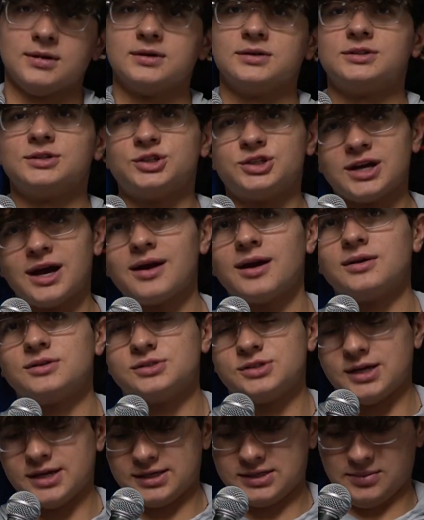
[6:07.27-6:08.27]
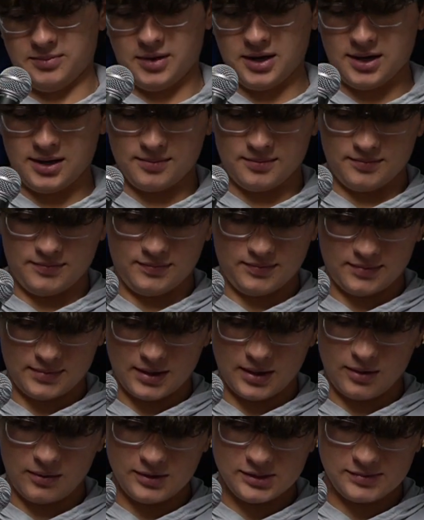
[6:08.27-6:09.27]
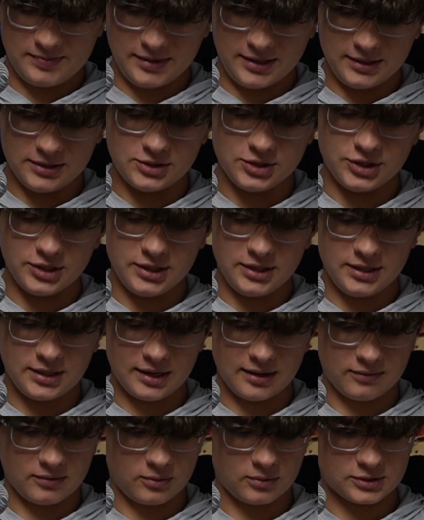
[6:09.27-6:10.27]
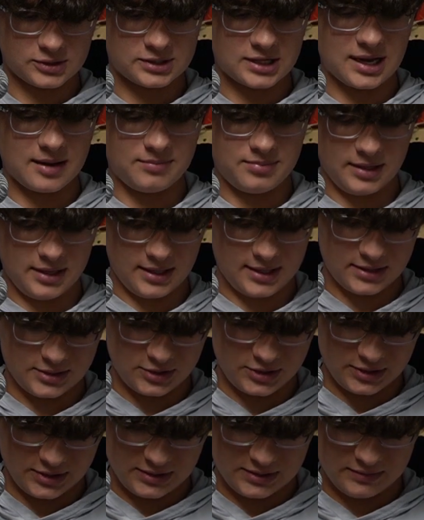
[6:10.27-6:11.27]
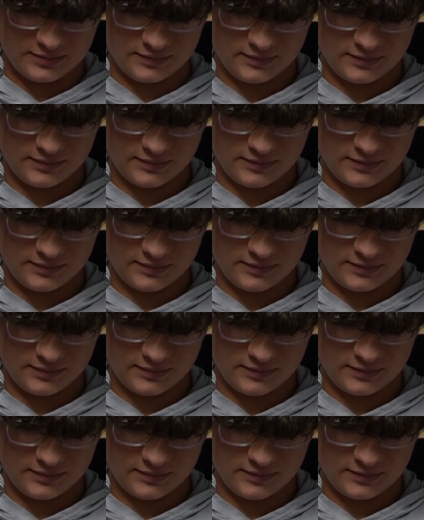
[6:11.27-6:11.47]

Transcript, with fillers: Shout out Jake's mom. Always been a G. Never will stop being a G.